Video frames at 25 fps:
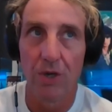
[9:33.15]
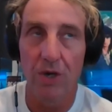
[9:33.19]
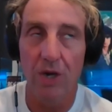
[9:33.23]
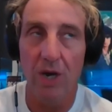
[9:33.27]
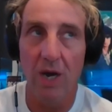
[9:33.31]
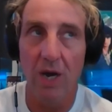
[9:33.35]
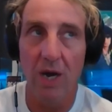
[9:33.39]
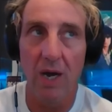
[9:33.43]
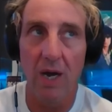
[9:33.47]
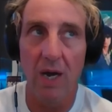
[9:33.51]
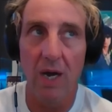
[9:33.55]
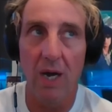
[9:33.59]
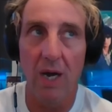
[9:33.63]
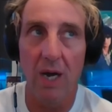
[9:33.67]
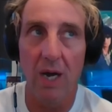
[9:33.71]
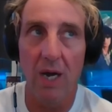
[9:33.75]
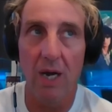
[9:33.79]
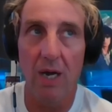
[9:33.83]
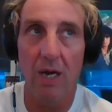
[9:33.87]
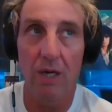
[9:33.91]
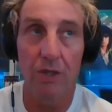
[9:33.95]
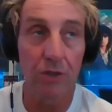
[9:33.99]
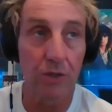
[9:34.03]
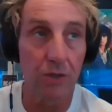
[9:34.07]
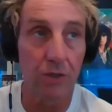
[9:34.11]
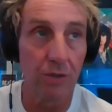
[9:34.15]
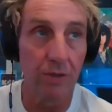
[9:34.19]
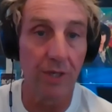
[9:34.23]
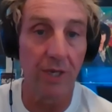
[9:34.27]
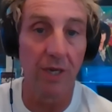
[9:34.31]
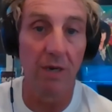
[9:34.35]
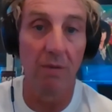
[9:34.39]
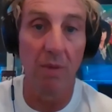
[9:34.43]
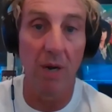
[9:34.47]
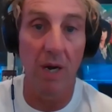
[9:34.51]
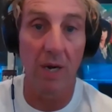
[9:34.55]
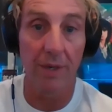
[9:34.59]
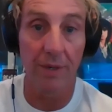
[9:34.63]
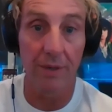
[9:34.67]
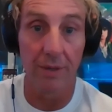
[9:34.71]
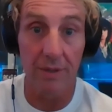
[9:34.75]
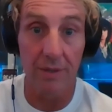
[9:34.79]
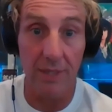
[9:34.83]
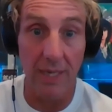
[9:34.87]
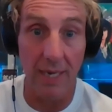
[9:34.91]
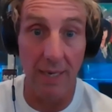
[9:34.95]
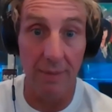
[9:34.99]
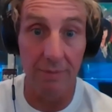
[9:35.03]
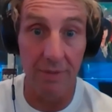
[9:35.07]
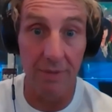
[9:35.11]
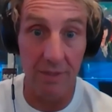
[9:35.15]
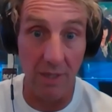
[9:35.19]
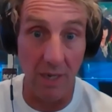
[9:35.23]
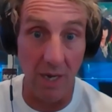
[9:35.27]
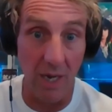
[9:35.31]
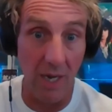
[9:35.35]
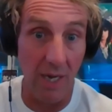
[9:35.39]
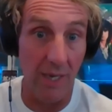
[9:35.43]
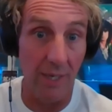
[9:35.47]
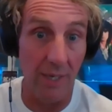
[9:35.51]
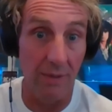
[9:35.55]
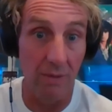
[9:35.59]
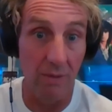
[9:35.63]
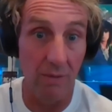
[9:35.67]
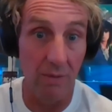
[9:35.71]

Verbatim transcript: Uh, a studio monitor type design,